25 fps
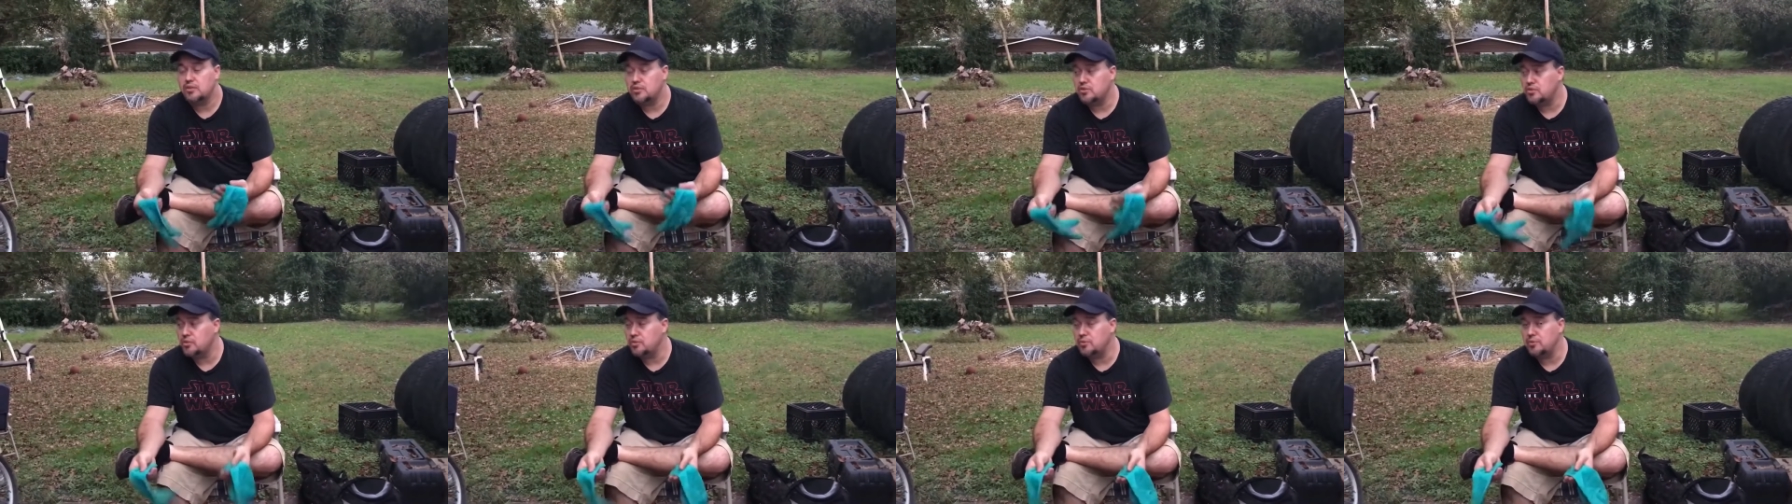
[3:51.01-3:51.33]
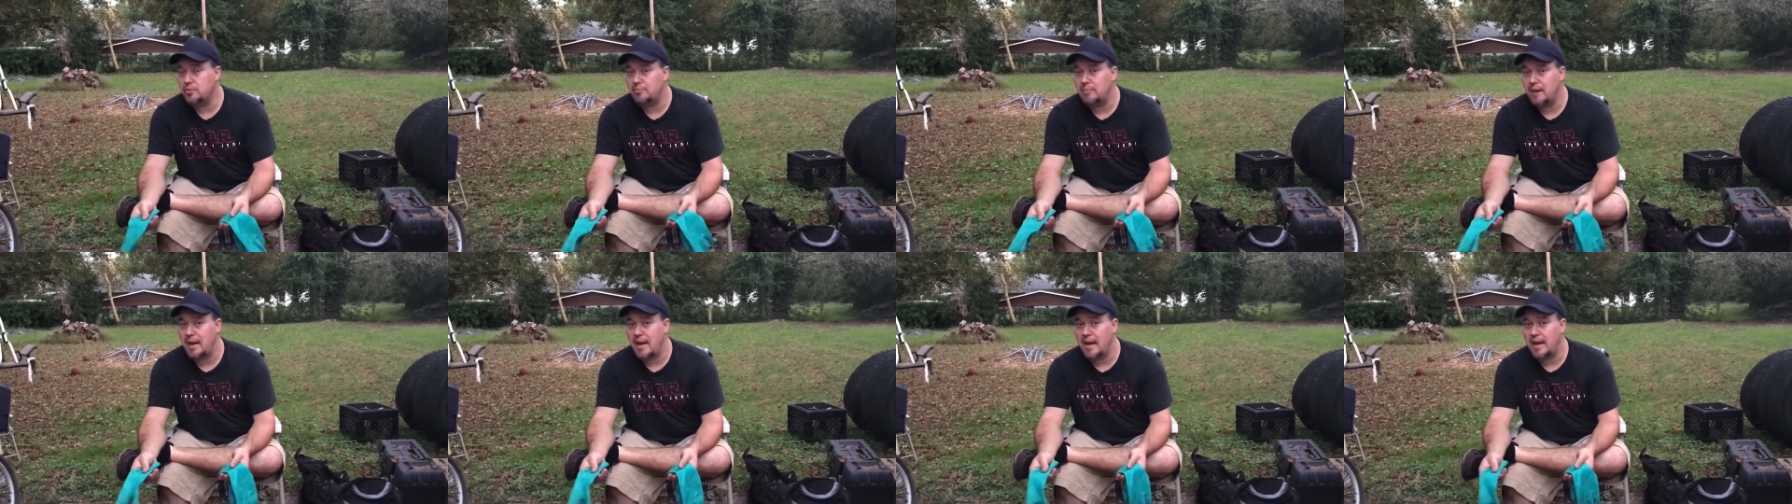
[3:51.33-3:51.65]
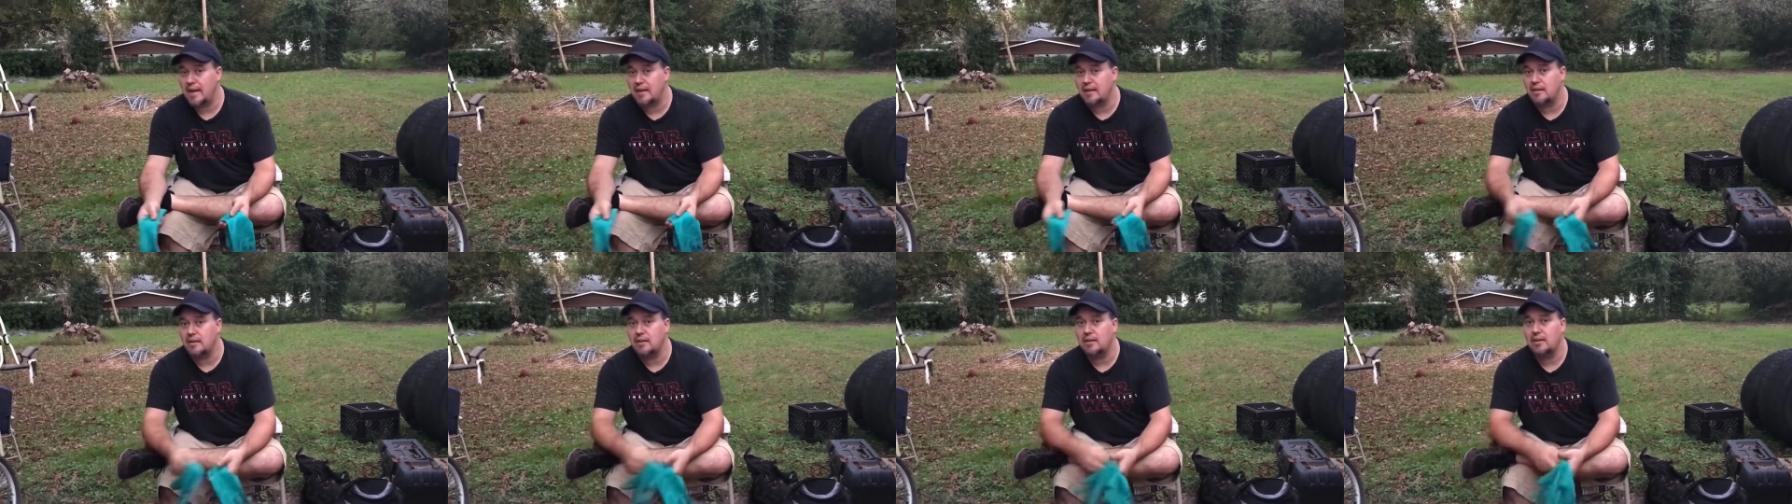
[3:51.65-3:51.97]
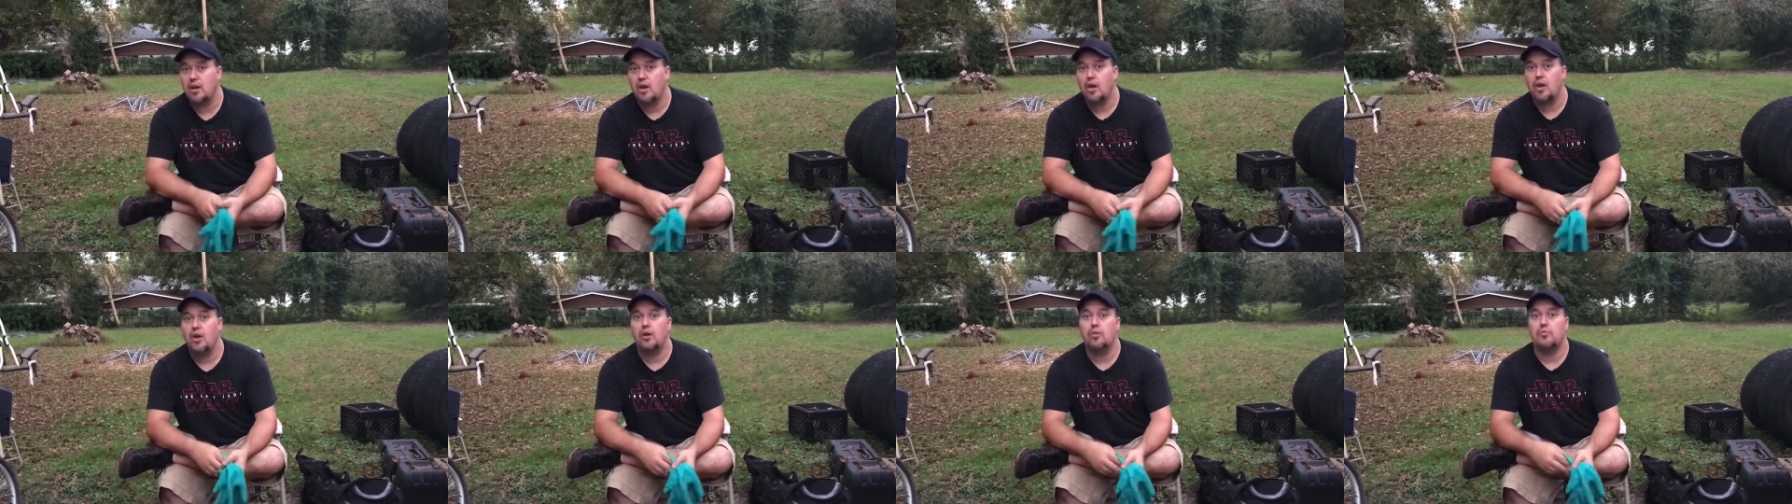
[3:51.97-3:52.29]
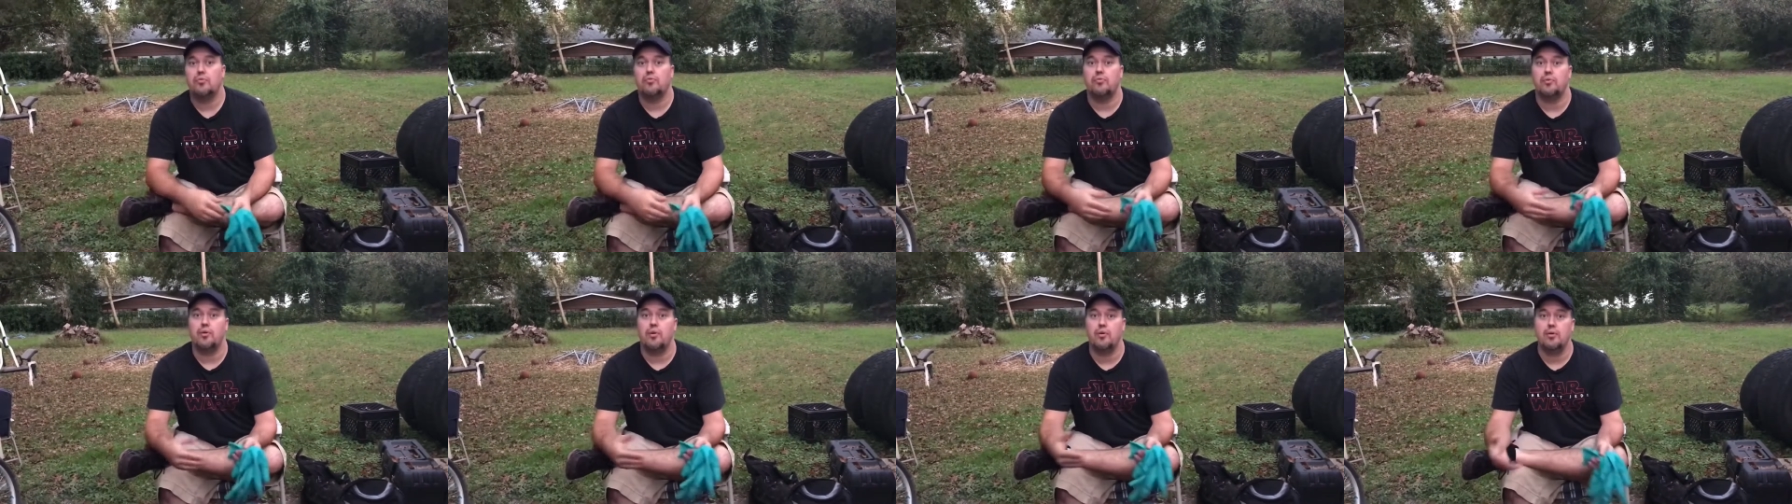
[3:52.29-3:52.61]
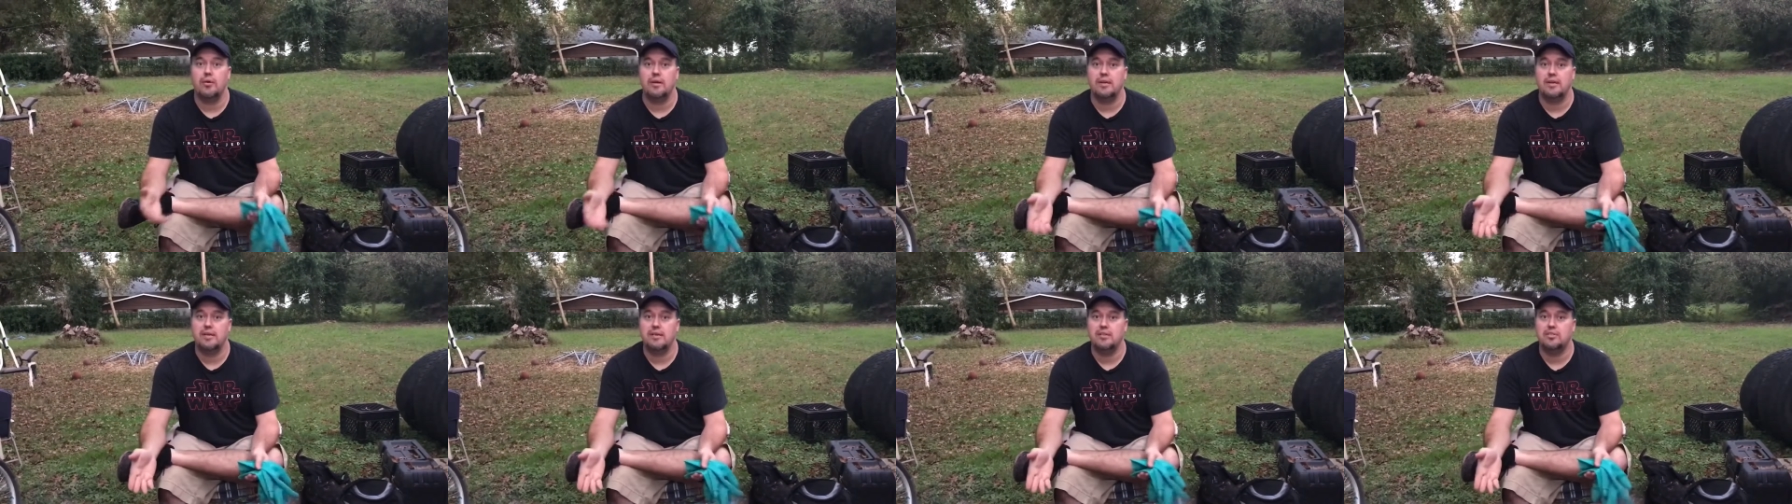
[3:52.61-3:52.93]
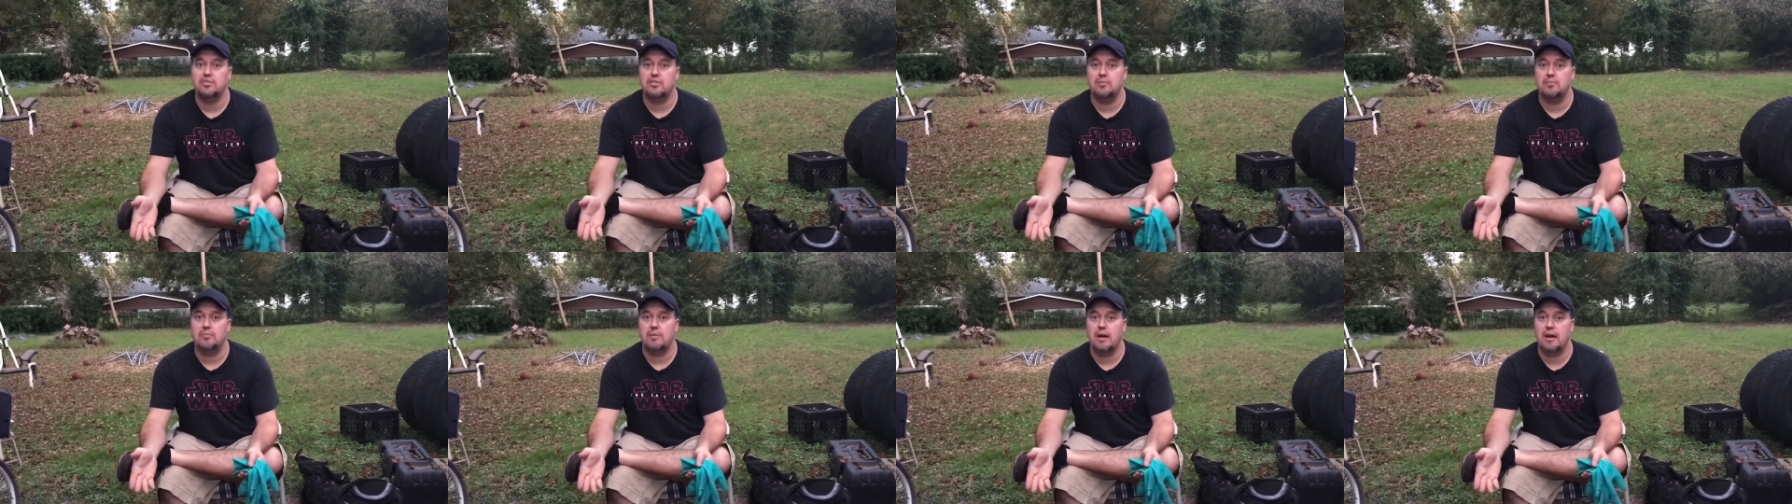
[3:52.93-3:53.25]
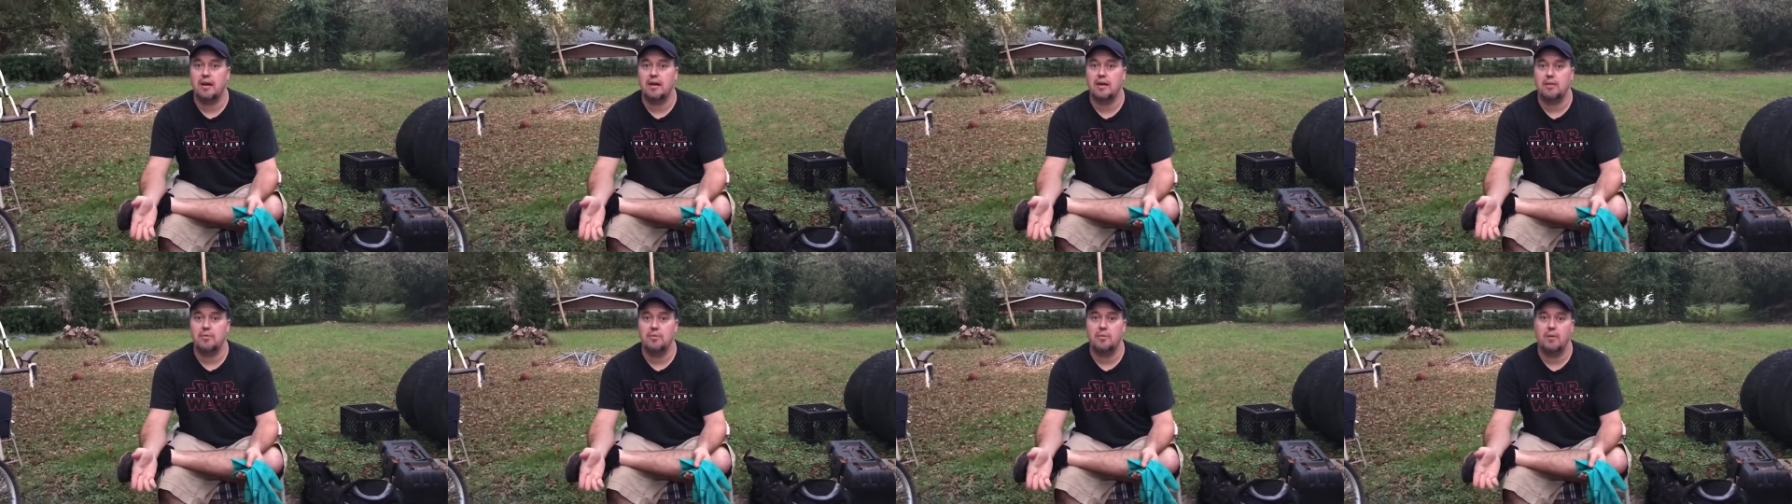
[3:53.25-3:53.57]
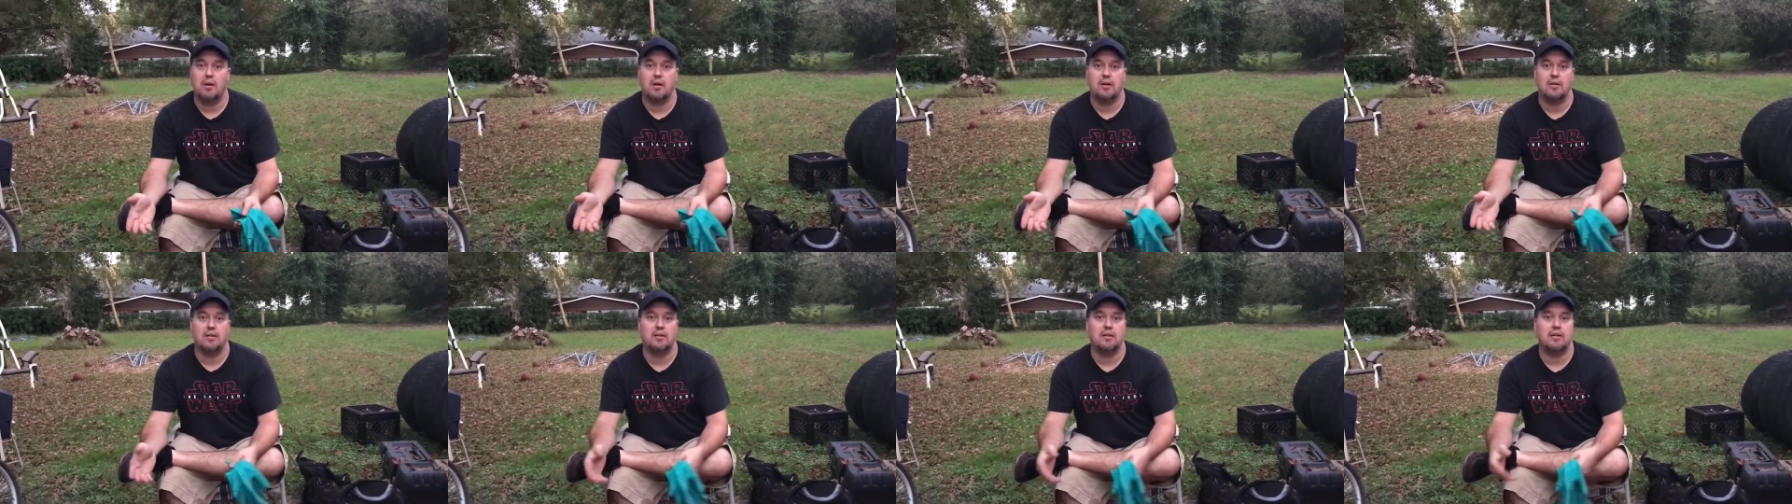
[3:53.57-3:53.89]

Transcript: to a magnet, throwing it into a body of water.